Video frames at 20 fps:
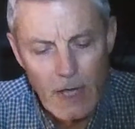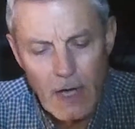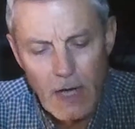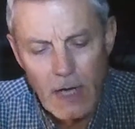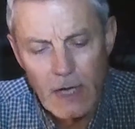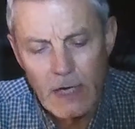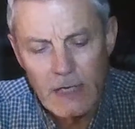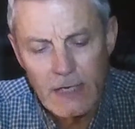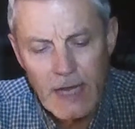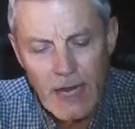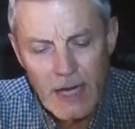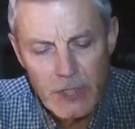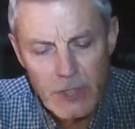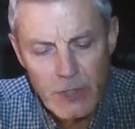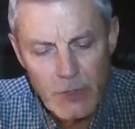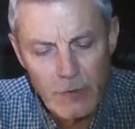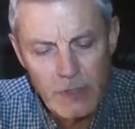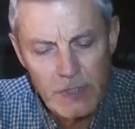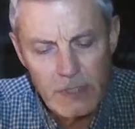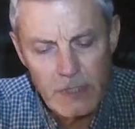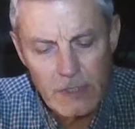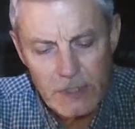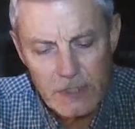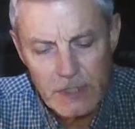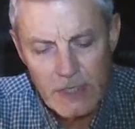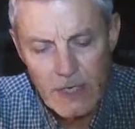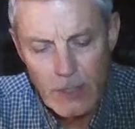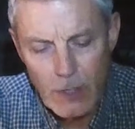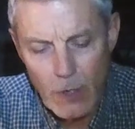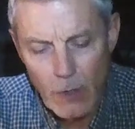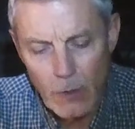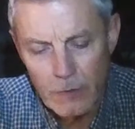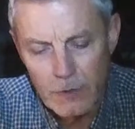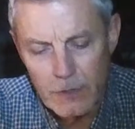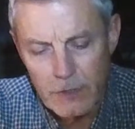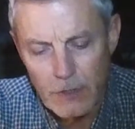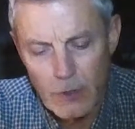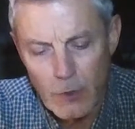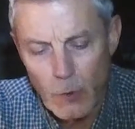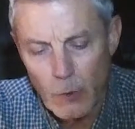On a dangerous
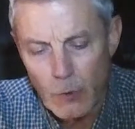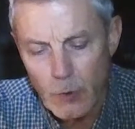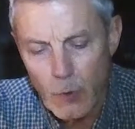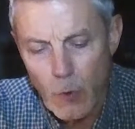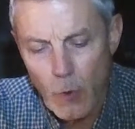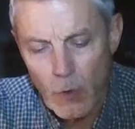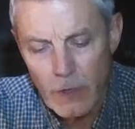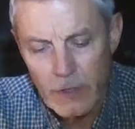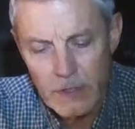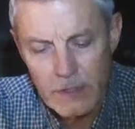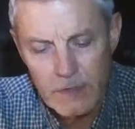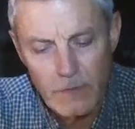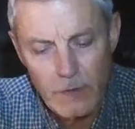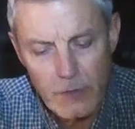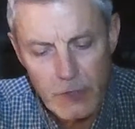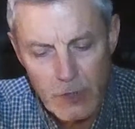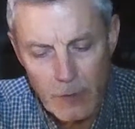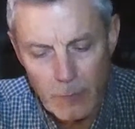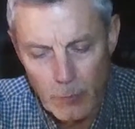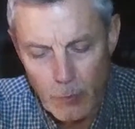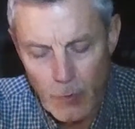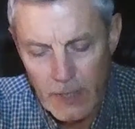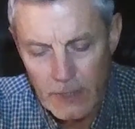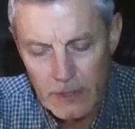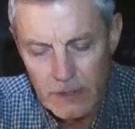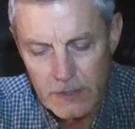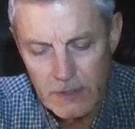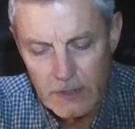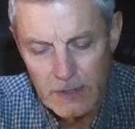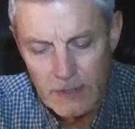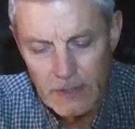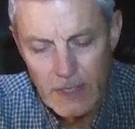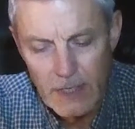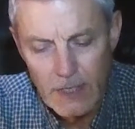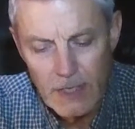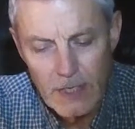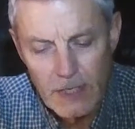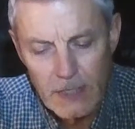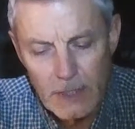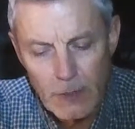seacoast notorious for shipwrecks,
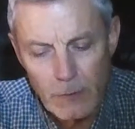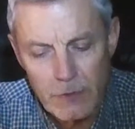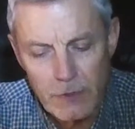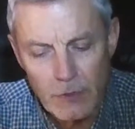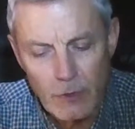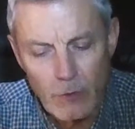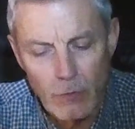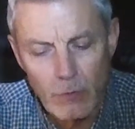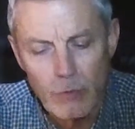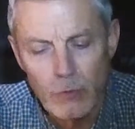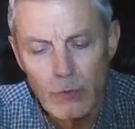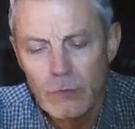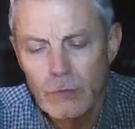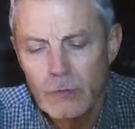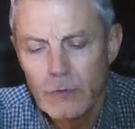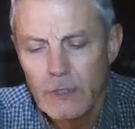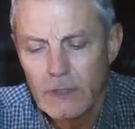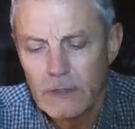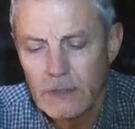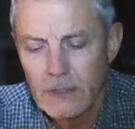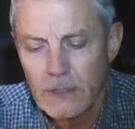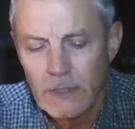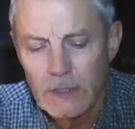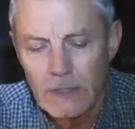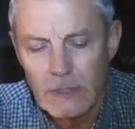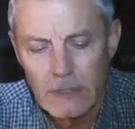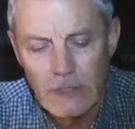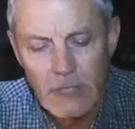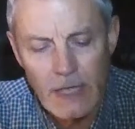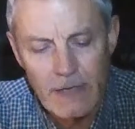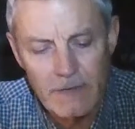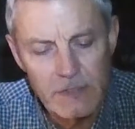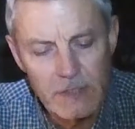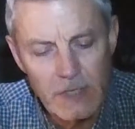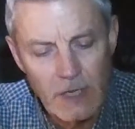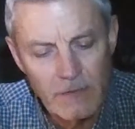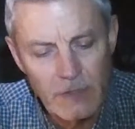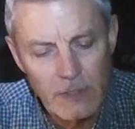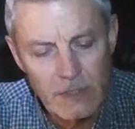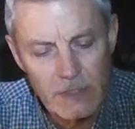there was a crude little
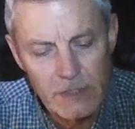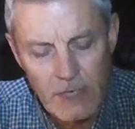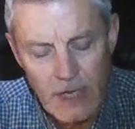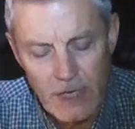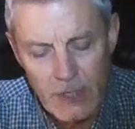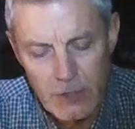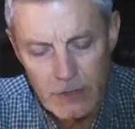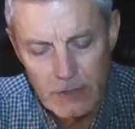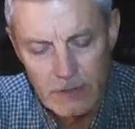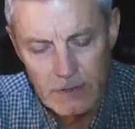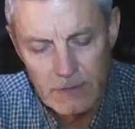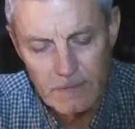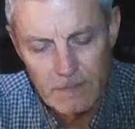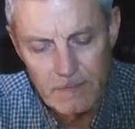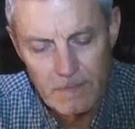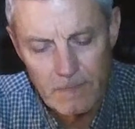life-saving station.